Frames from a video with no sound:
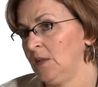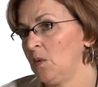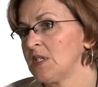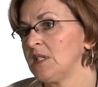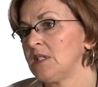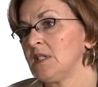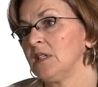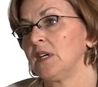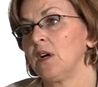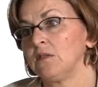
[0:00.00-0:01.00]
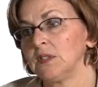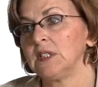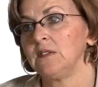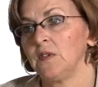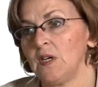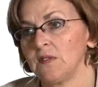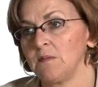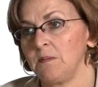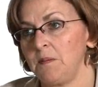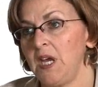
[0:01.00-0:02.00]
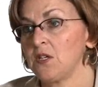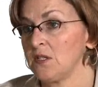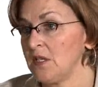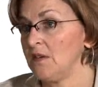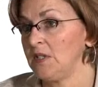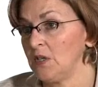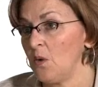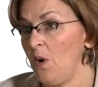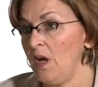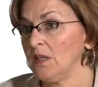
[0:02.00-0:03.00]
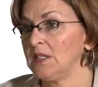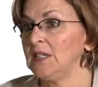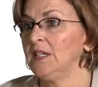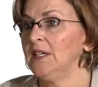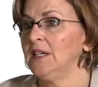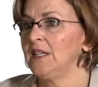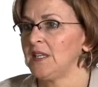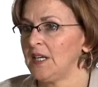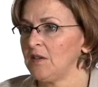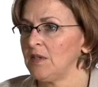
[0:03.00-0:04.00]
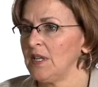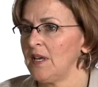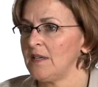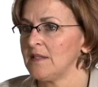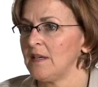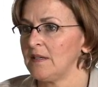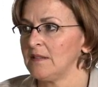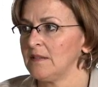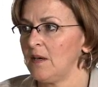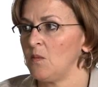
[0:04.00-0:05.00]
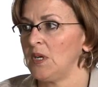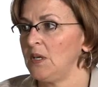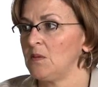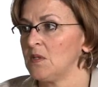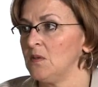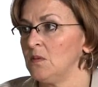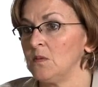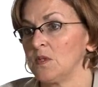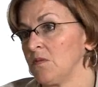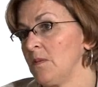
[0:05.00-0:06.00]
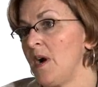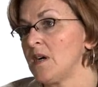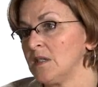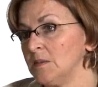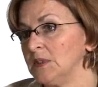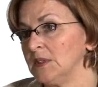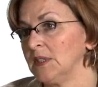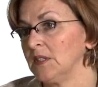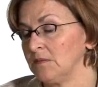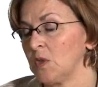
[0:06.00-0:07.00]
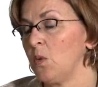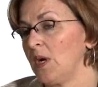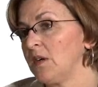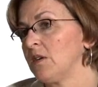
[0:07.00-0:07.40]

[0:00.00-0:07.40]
It wasn't until I got really involved in patient safety and quality that I realized that what he was doing was remarkable and quite